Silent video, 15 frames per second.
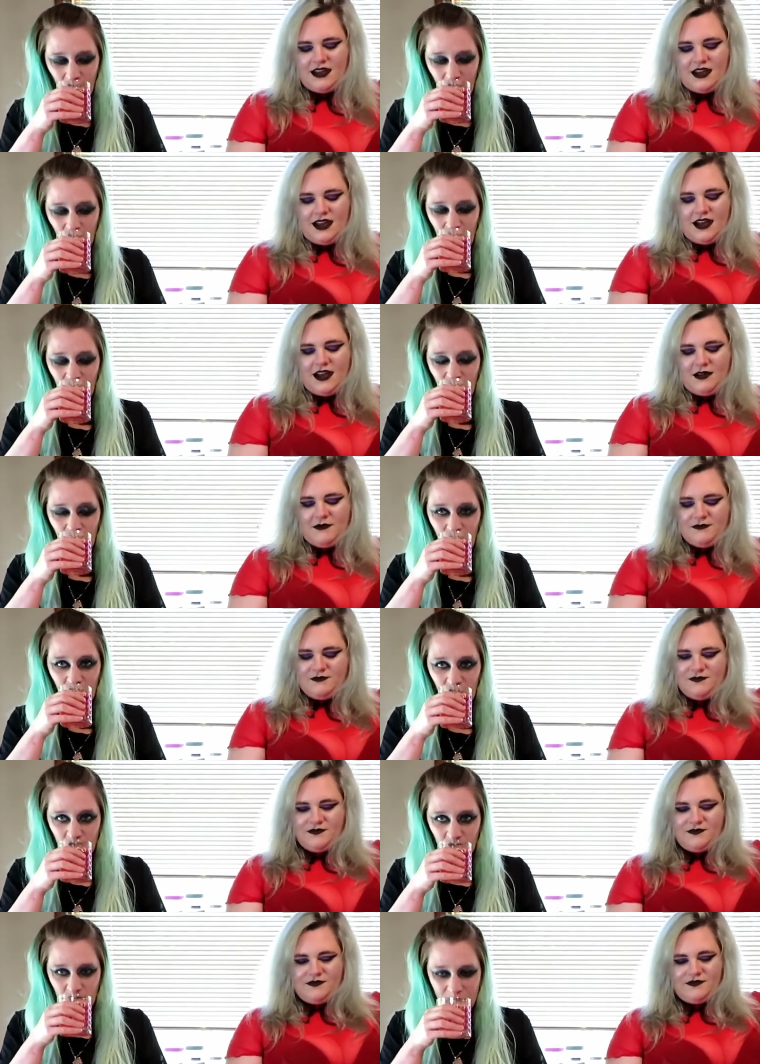
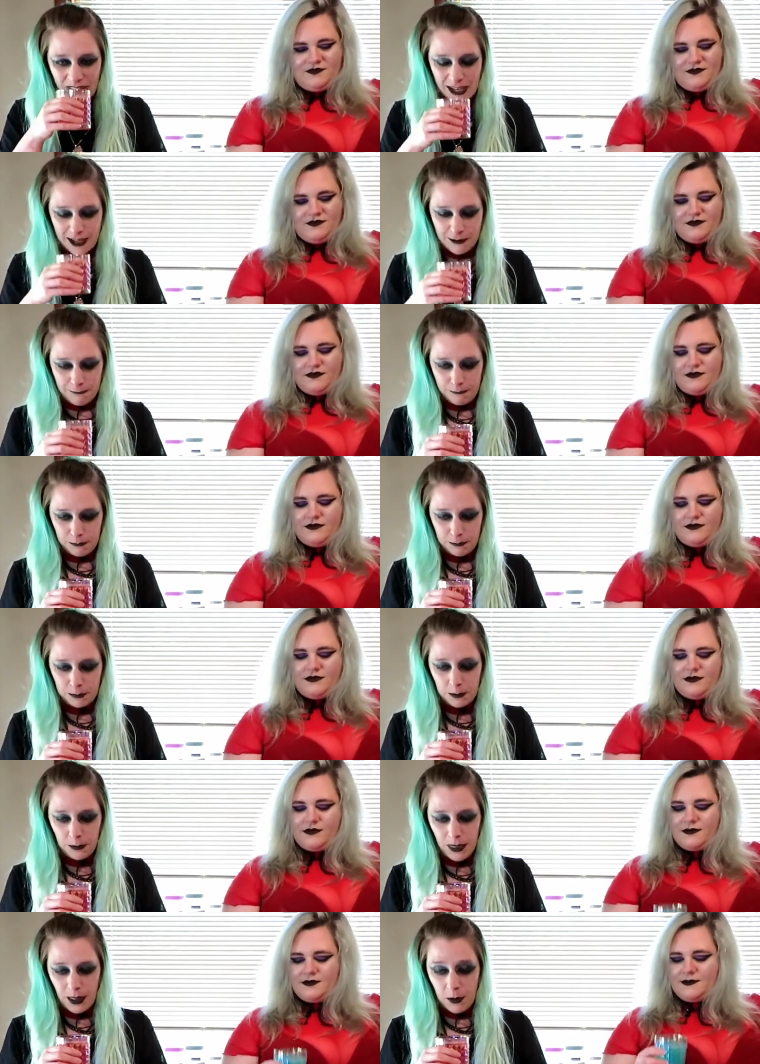Speaker 1: Um,
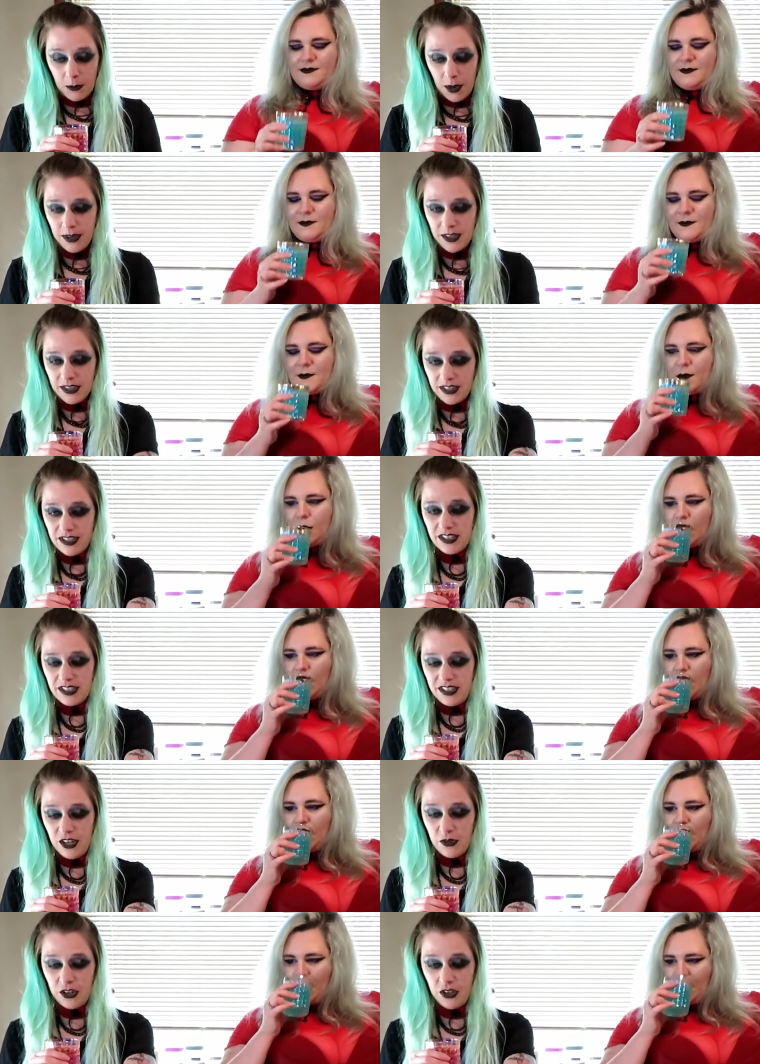Maybe this is a
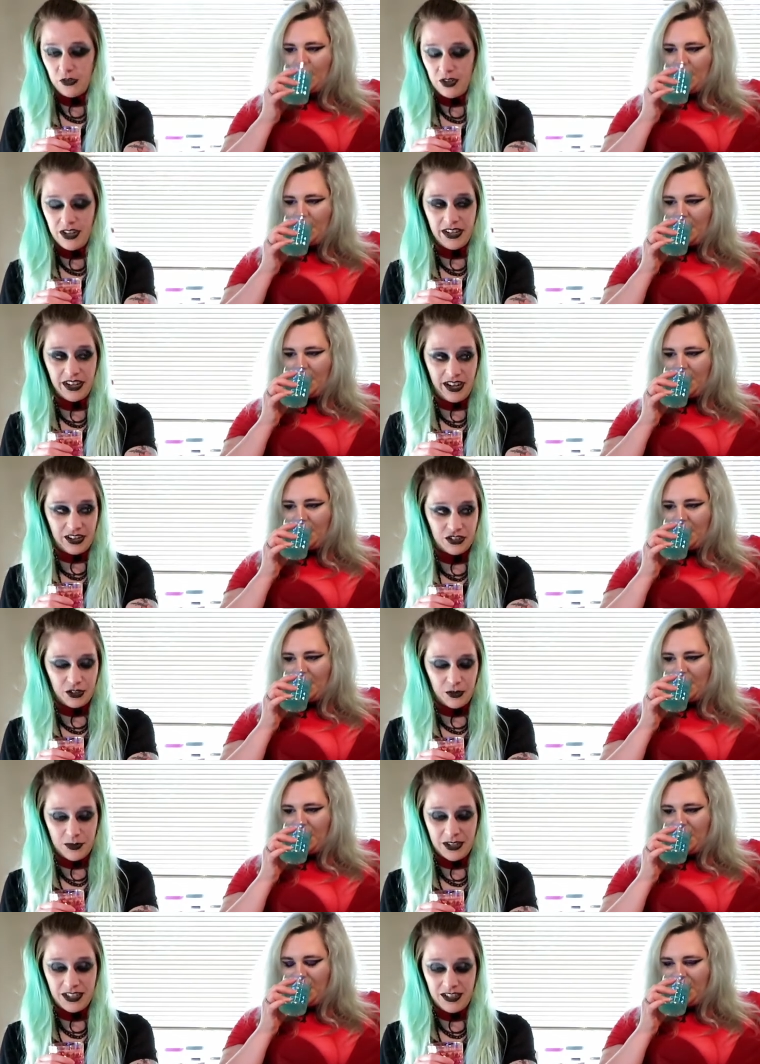secret ingredient
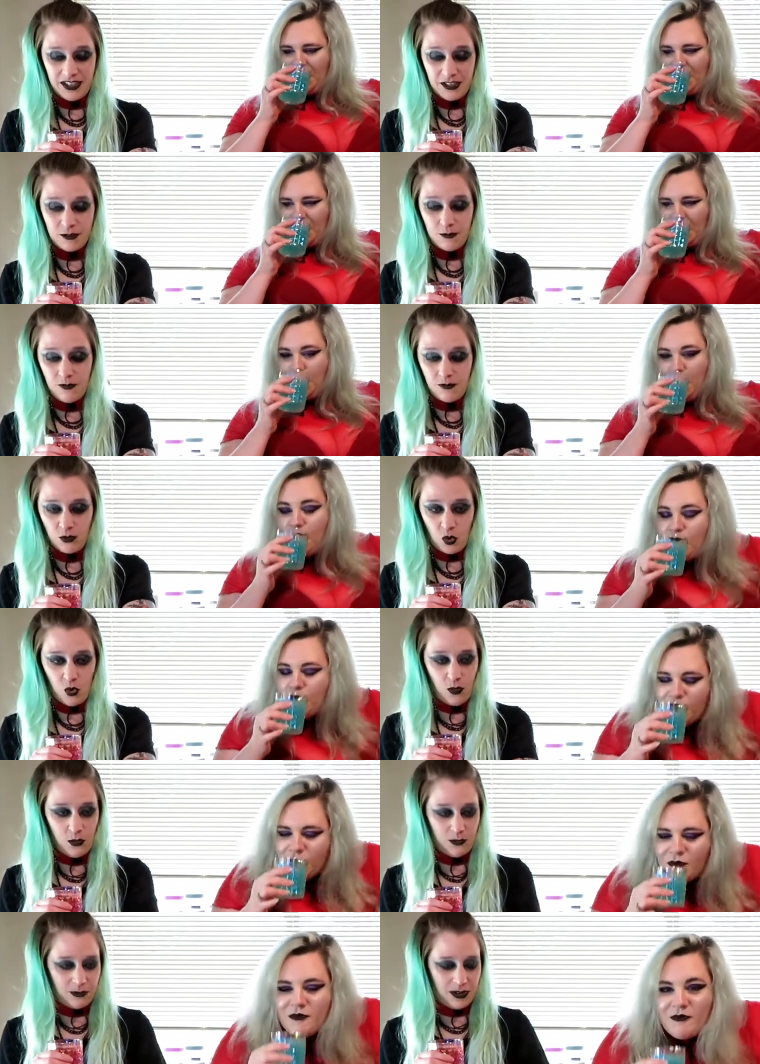actually because, ah!
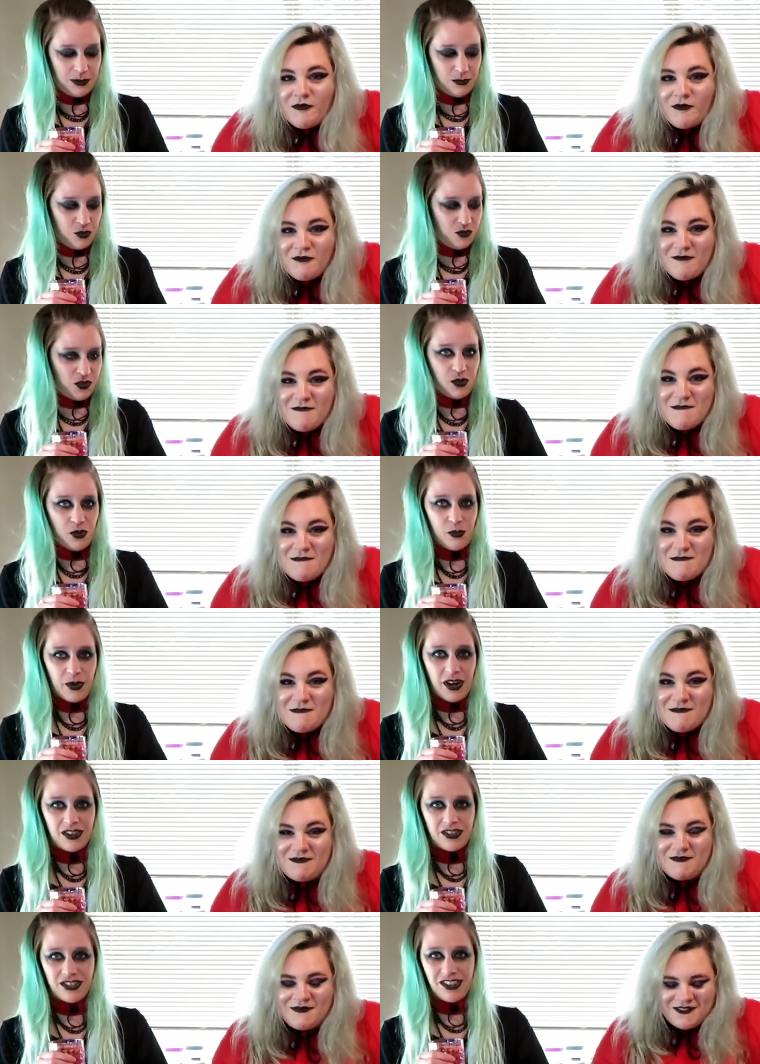oh, I moved the whole
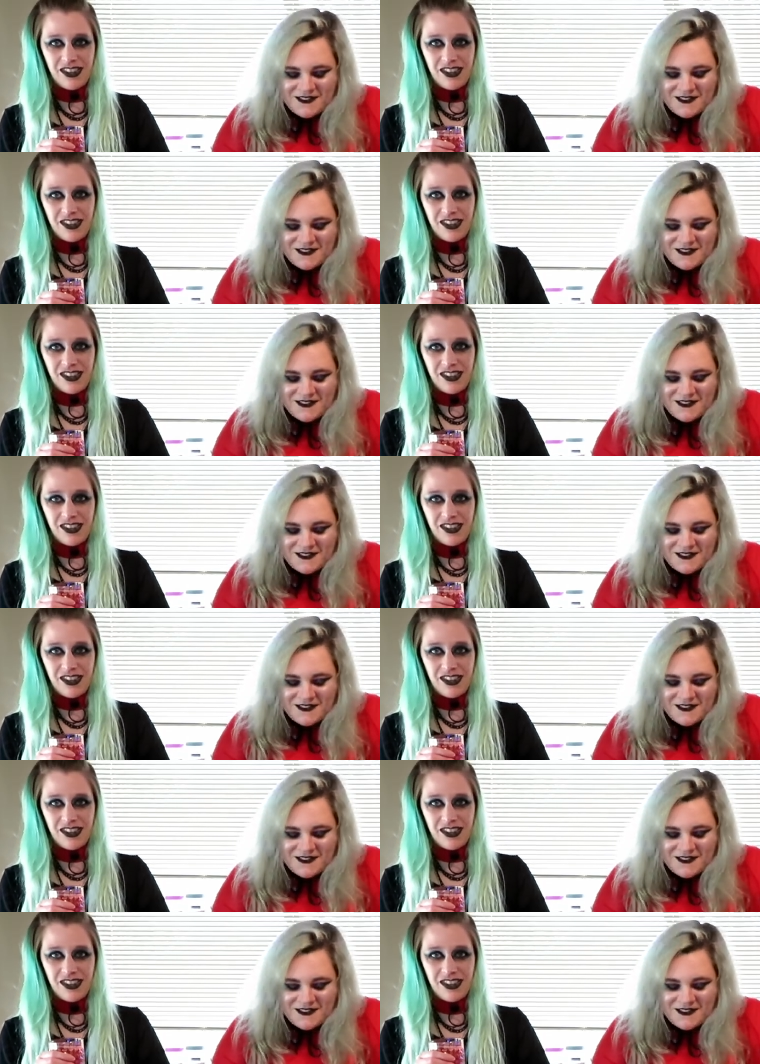bar,